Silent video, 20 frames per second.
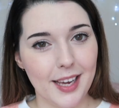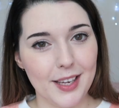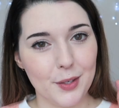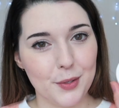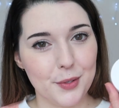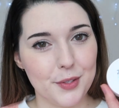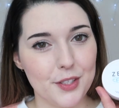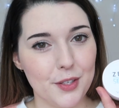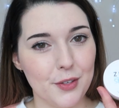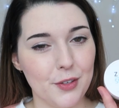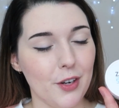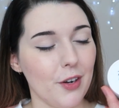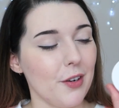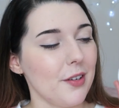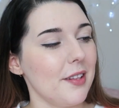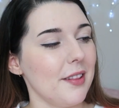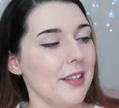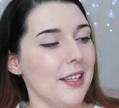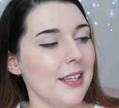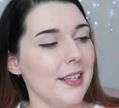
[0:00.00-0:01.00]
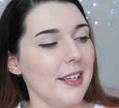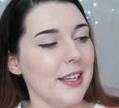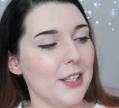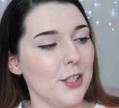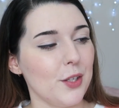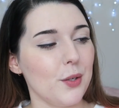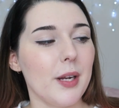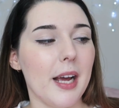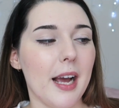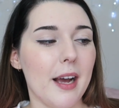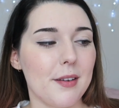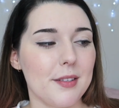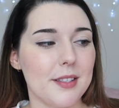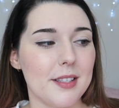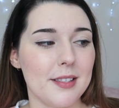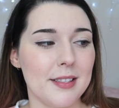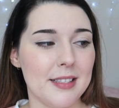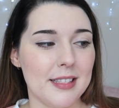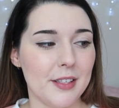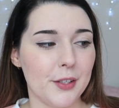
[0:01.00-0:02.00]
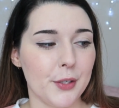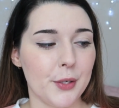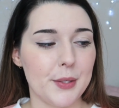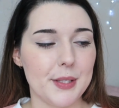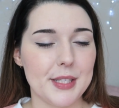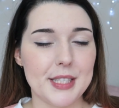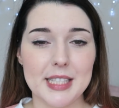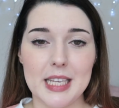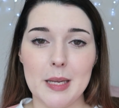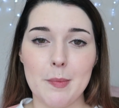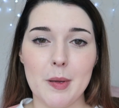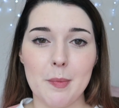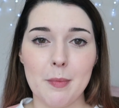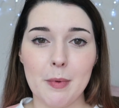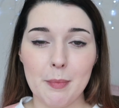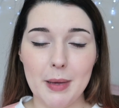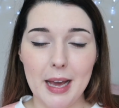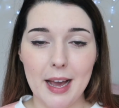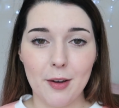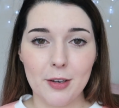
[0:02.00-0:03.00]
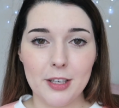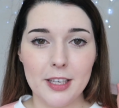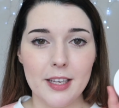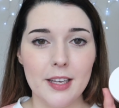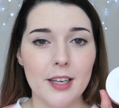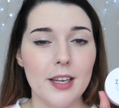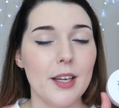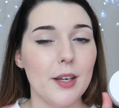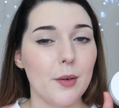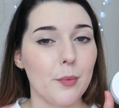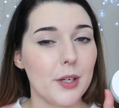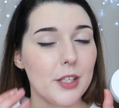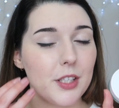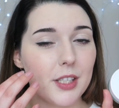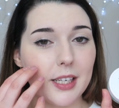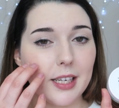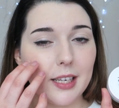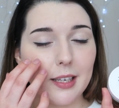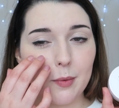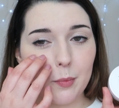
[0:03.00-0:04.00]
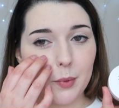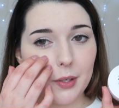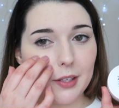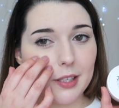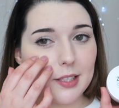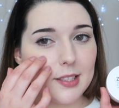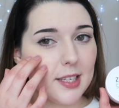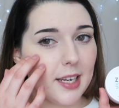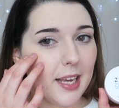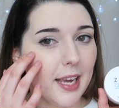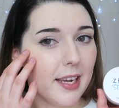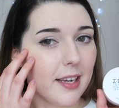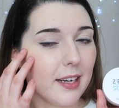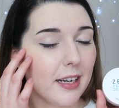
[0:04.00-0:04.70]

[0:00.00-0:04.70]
I also got the Etude House Zero Sebum Powder, which again, wearing today,